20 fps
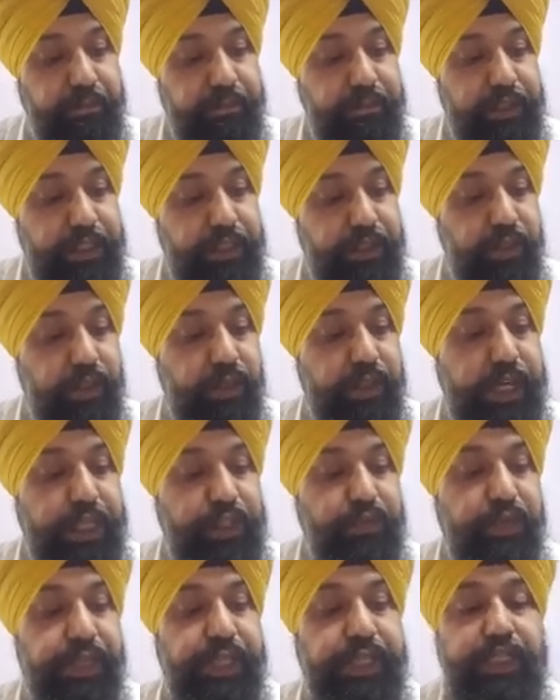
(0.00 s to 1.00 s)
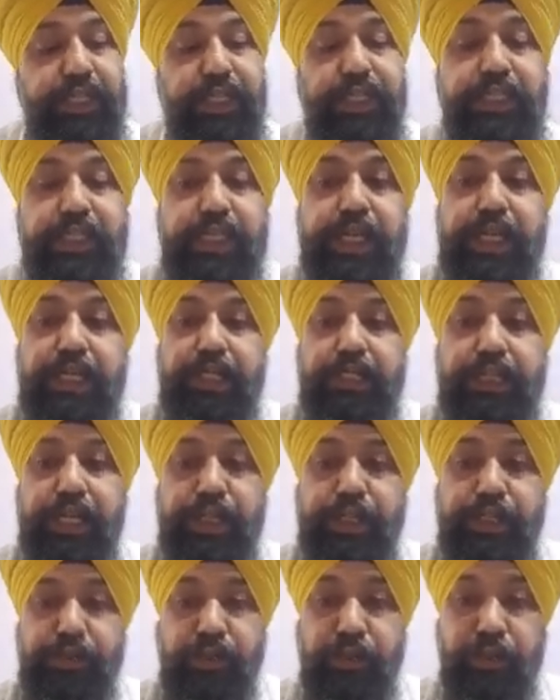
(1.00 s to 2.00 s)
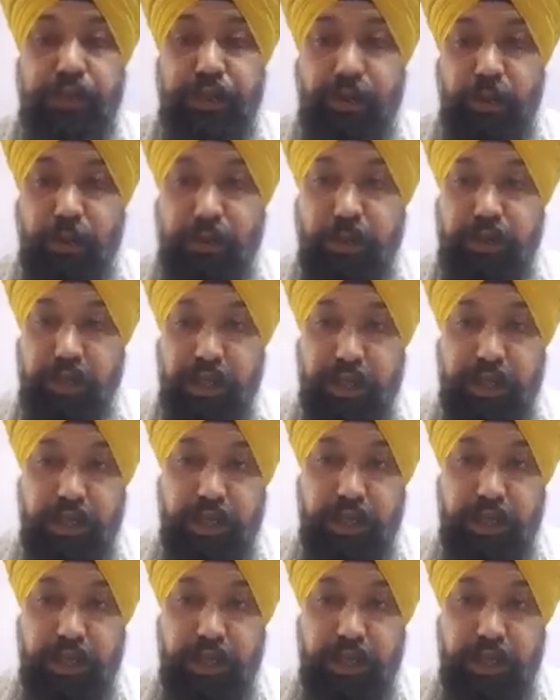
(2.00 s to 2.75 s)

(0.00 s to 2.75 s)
So that's why he says that there should be no